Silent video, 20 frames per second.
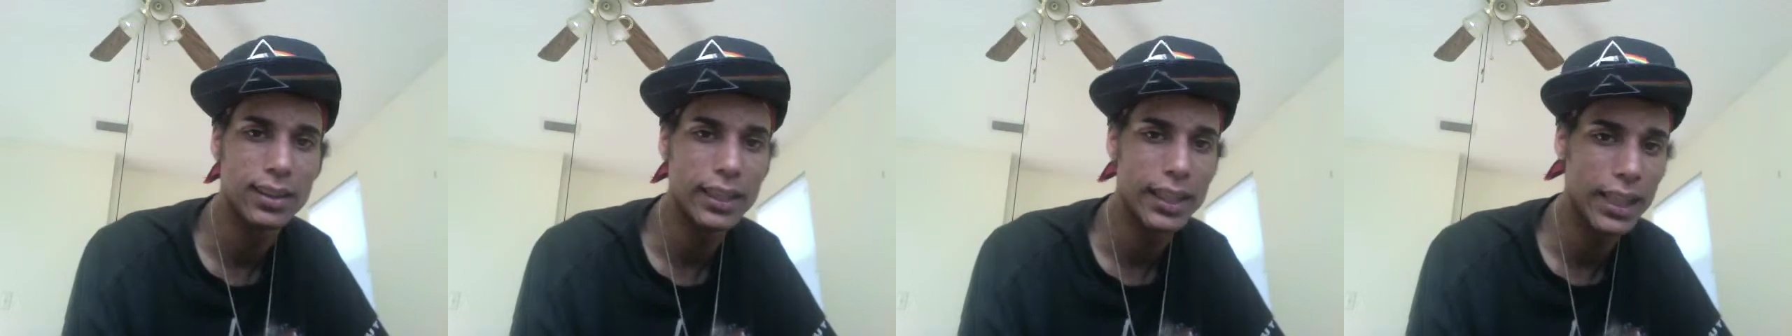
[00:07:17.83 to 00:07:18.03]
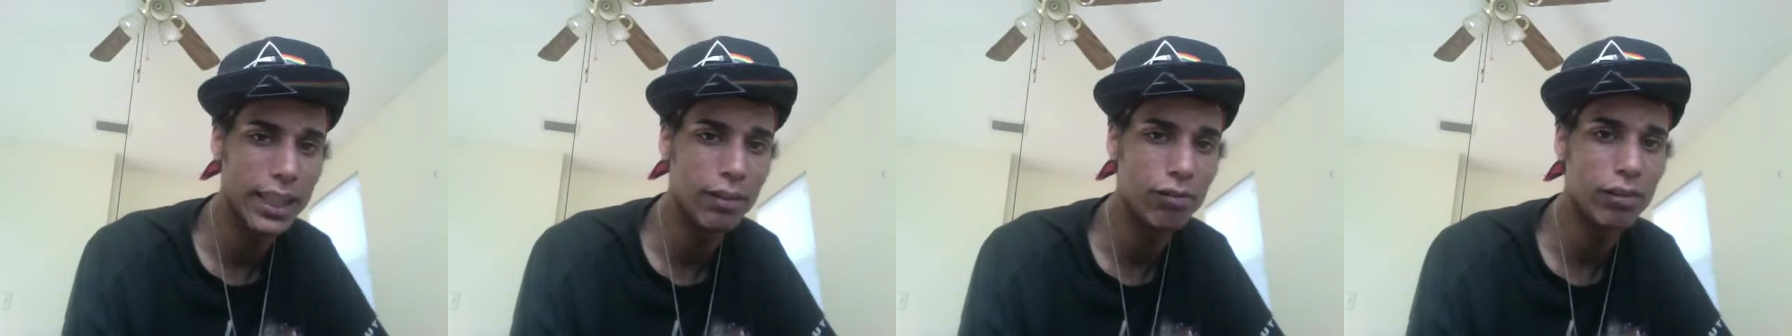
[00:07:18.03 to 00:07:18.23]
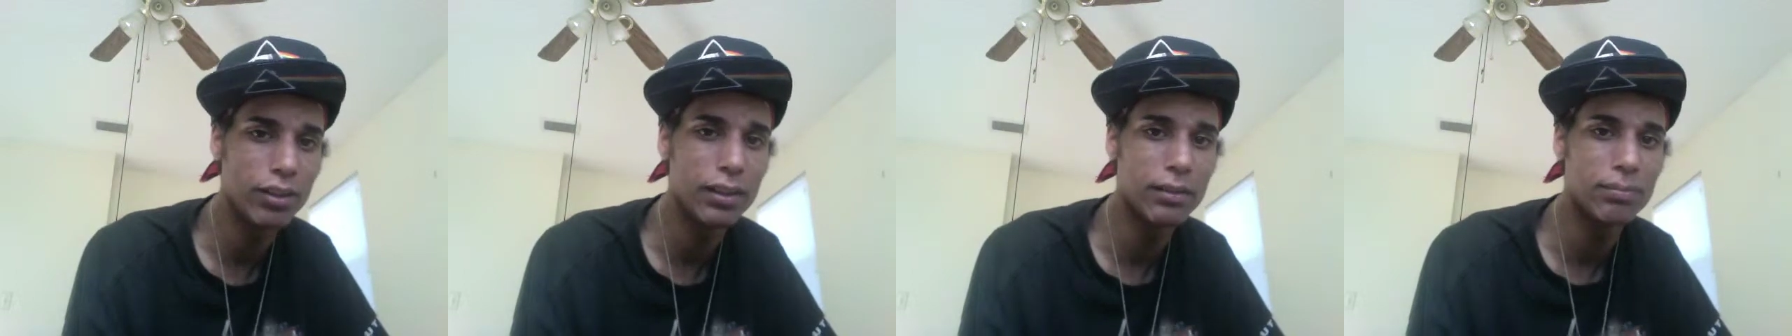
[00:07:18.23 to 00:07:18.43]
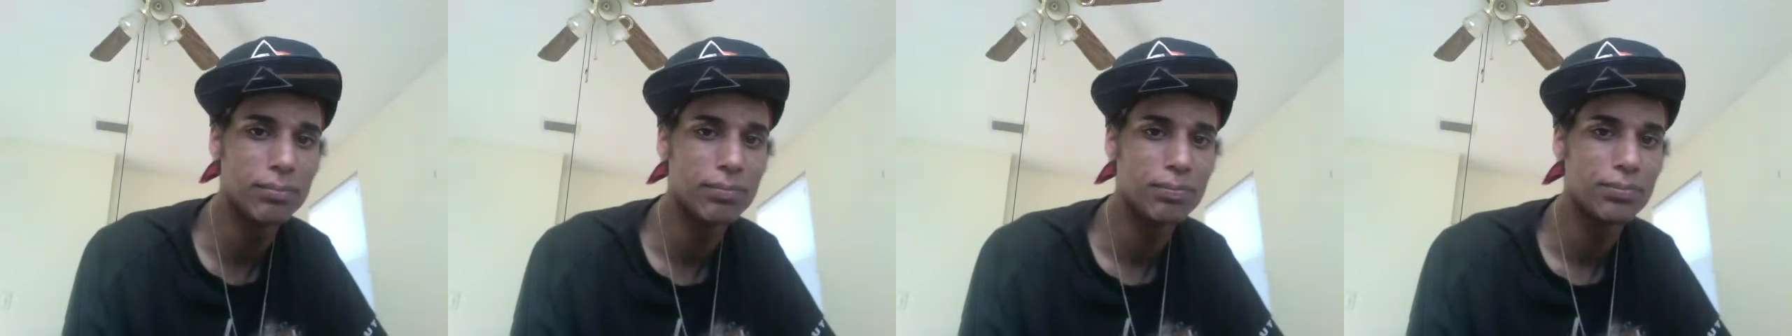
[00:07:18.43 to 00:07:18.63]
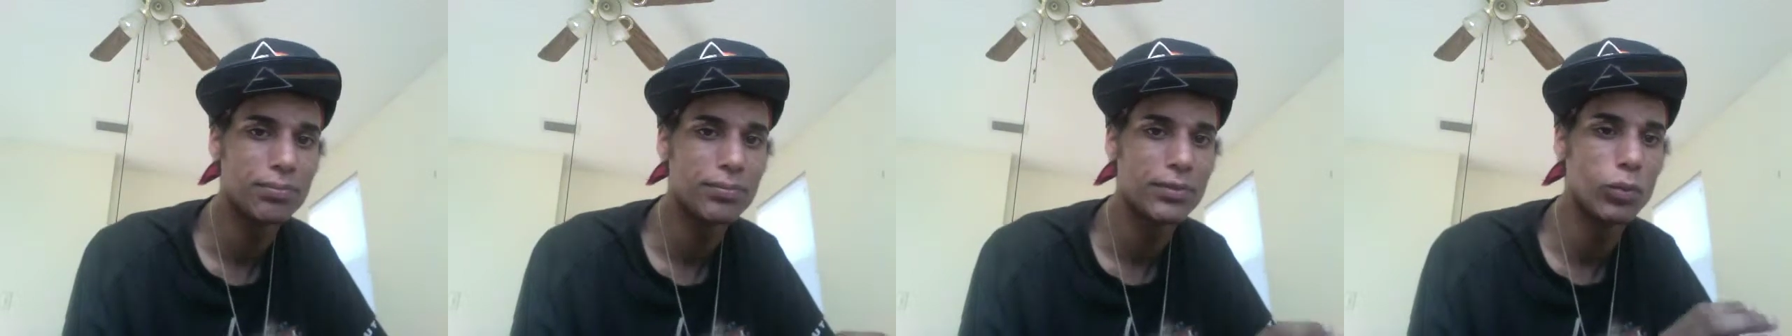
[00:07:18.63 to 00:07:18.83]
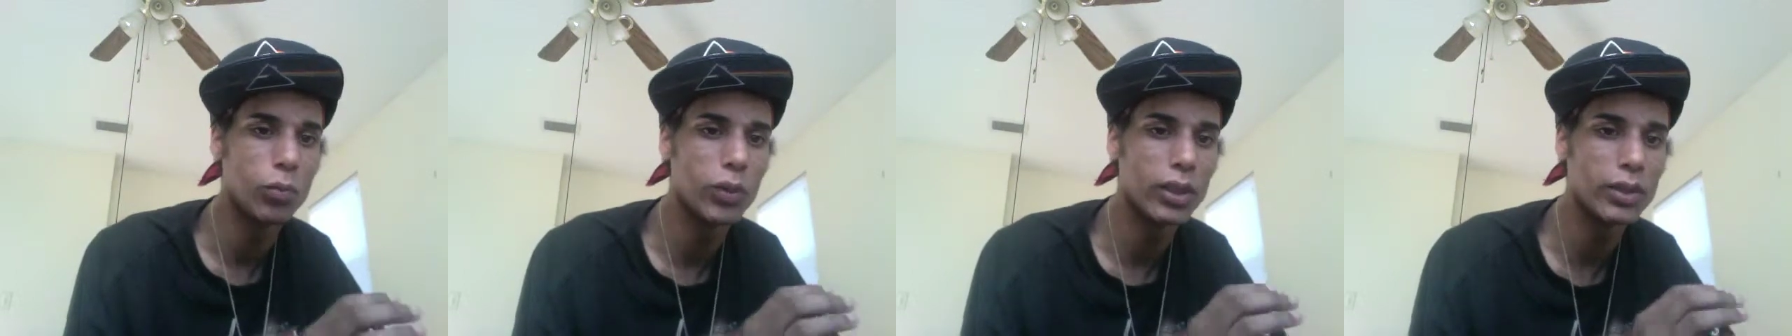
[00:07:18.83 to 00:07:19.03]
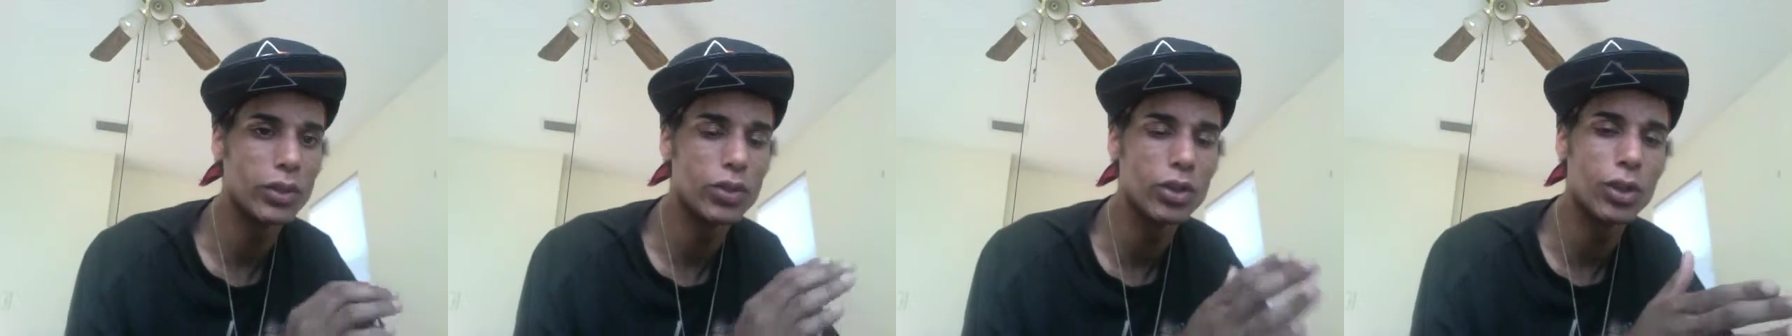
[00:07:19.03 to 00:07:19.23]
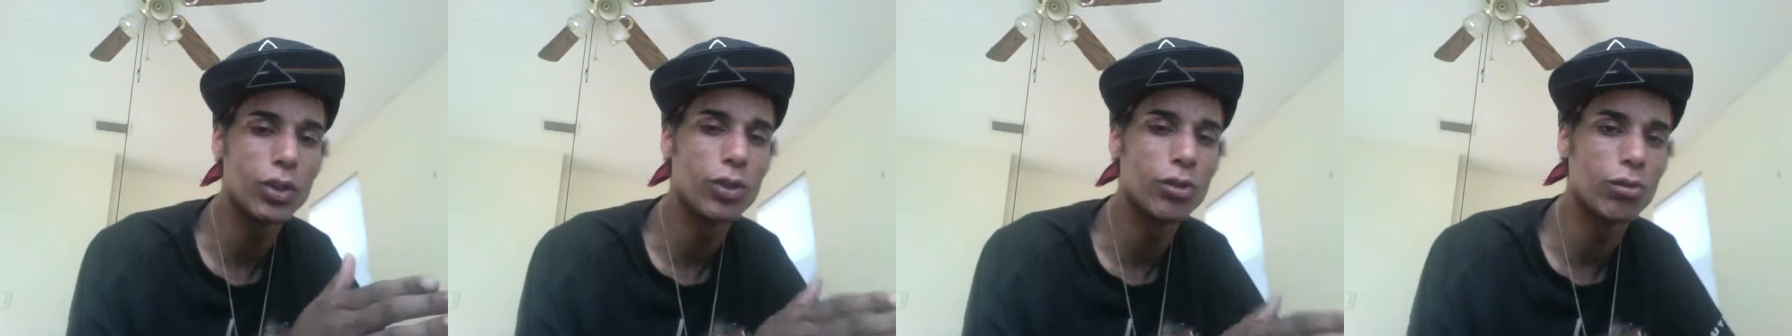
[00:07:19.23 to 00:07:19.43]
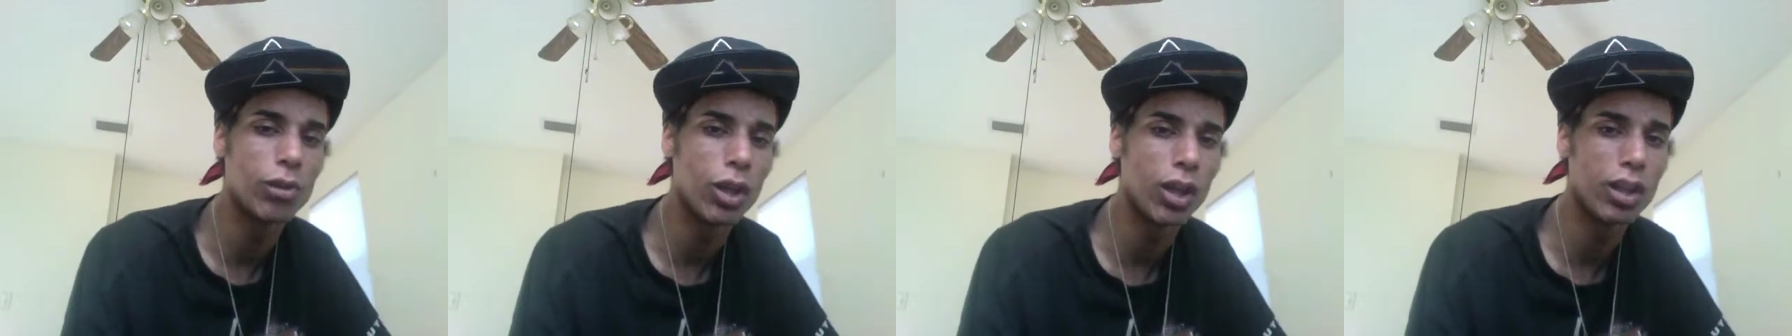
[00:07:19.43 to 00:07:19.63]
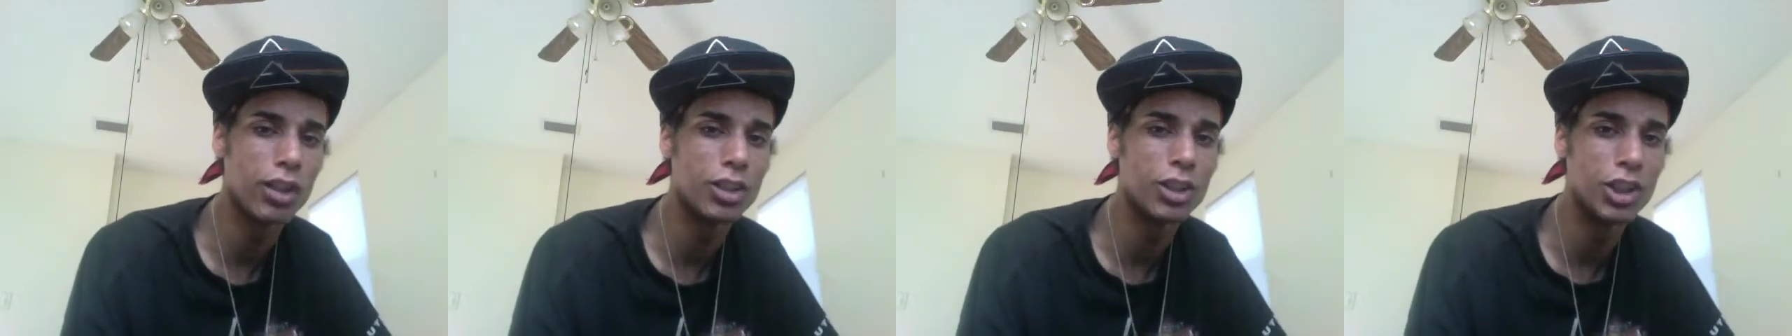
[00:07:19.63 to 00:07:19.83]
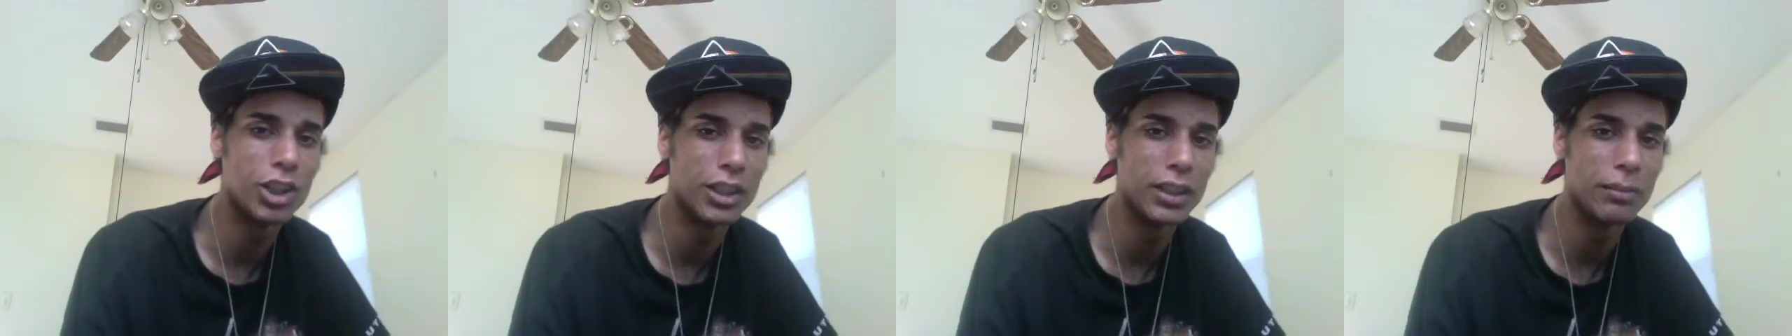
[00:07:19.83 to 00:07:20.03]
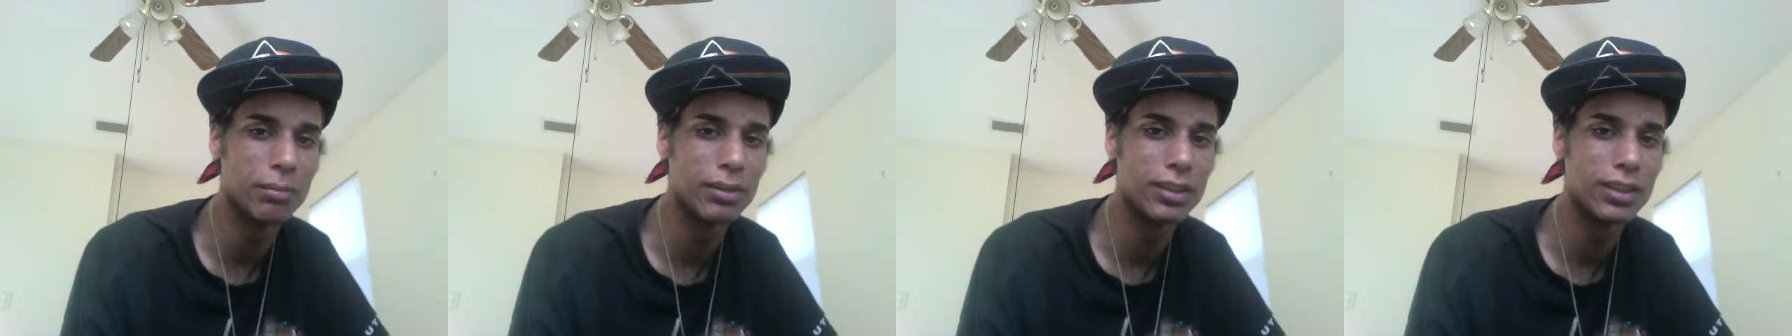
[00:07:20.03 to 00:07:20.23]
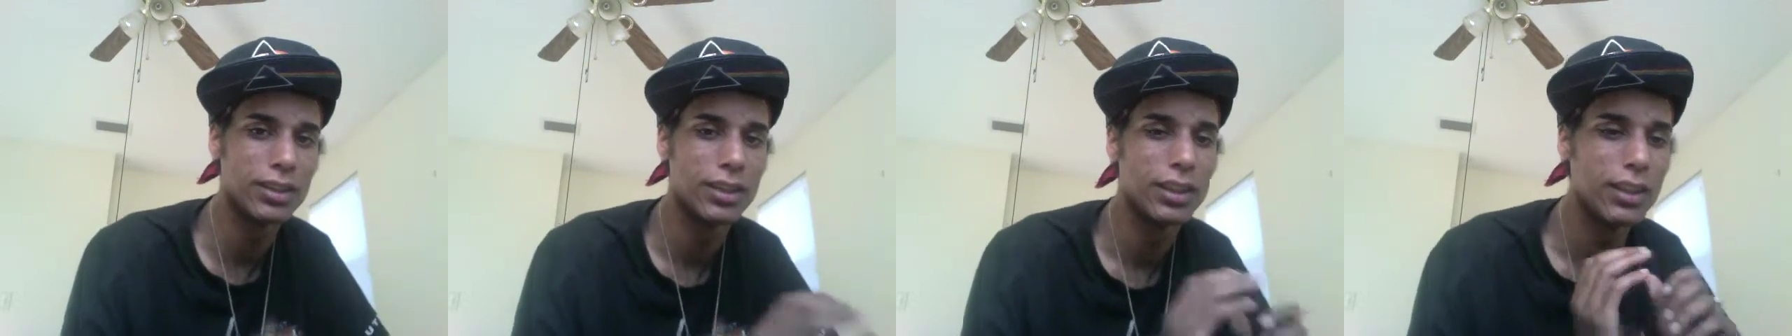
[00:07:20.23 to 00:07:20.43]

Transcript: Even when you go through hardships,